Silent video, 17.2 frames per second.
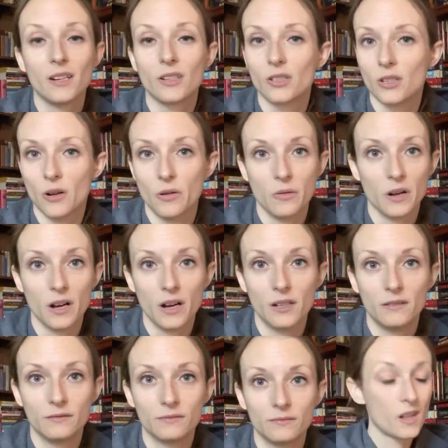so
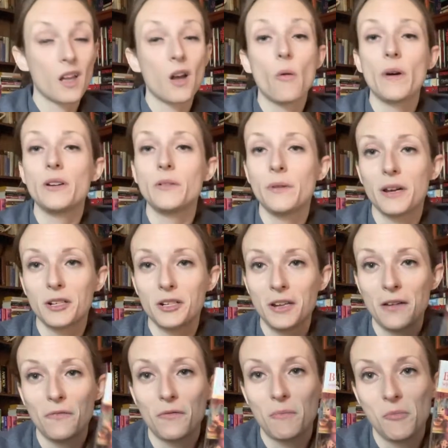good. Oh, I do actually
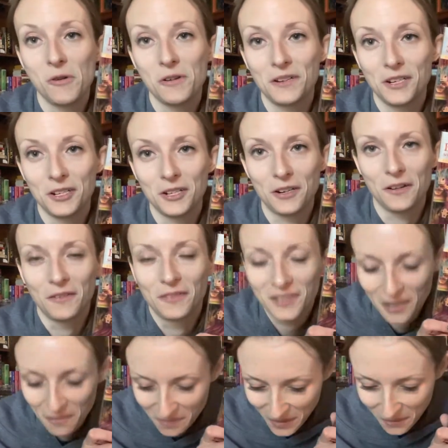have one more edition of
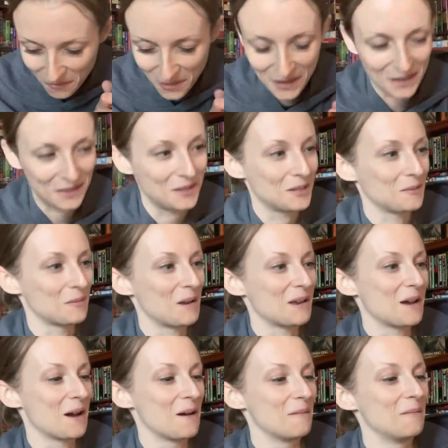Something Wicked This Way
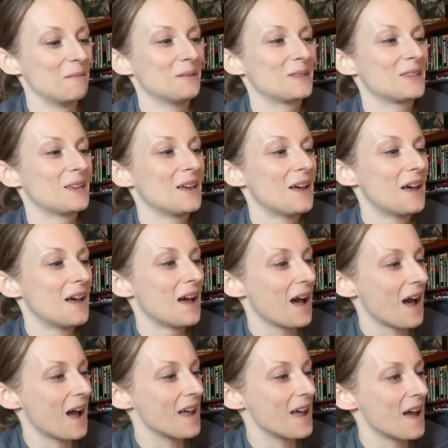Comes.
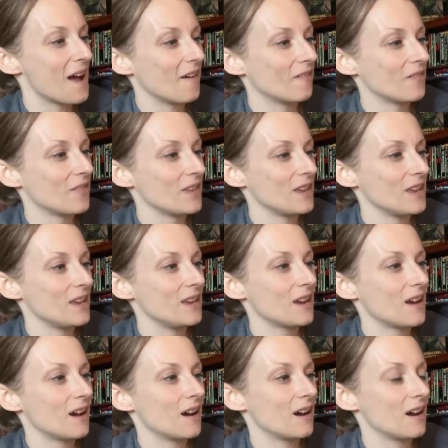I have
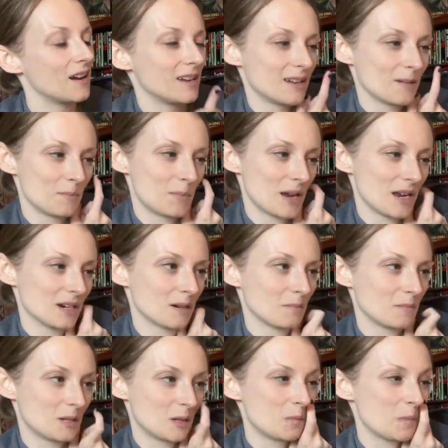the
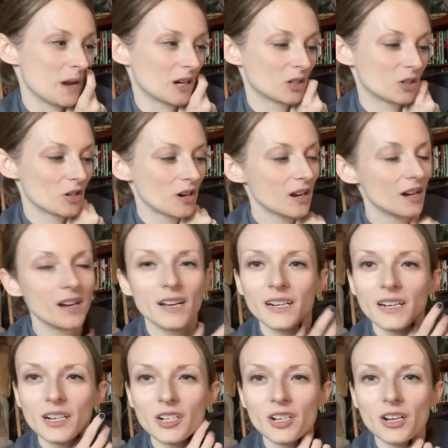Bantam Spectra
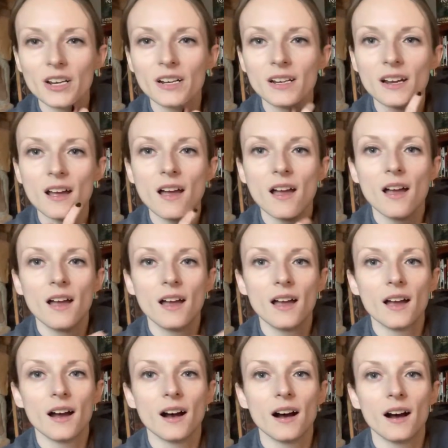edition.
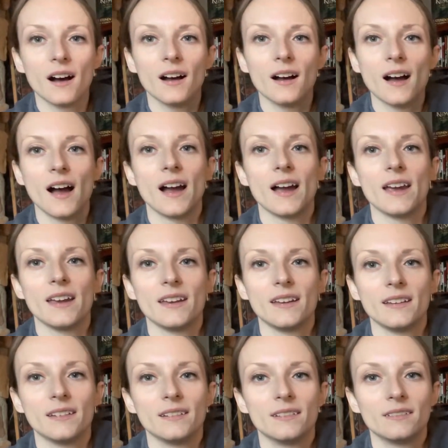
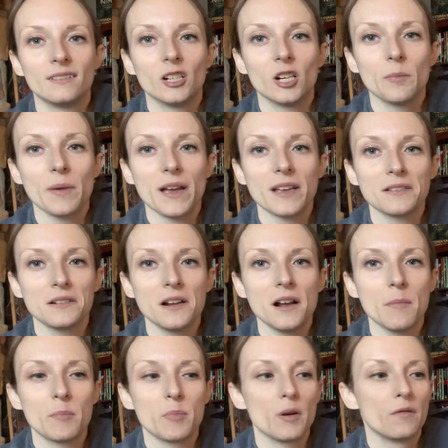I'm gonna pass it
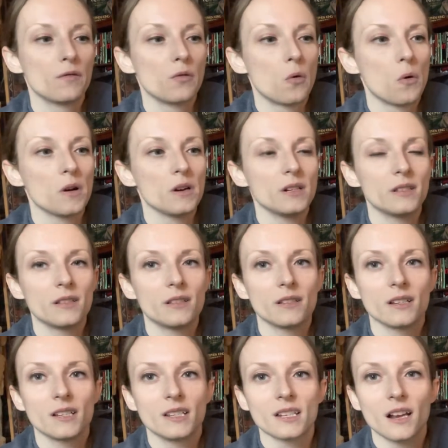up, of course.
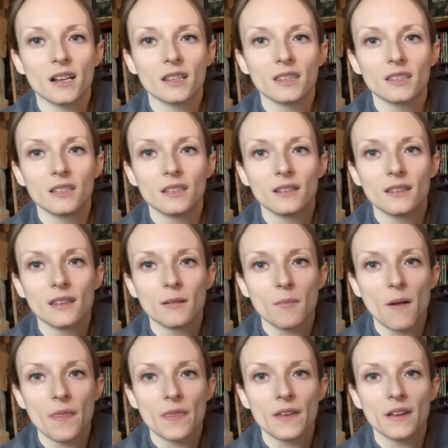It's got them
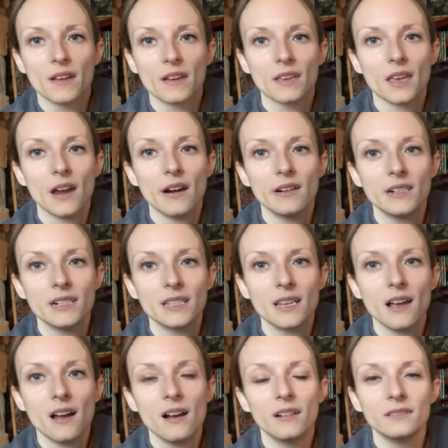on the
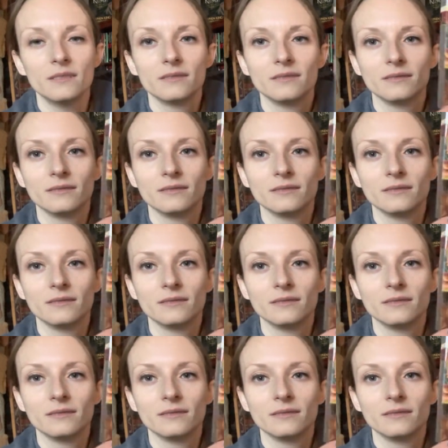carousel.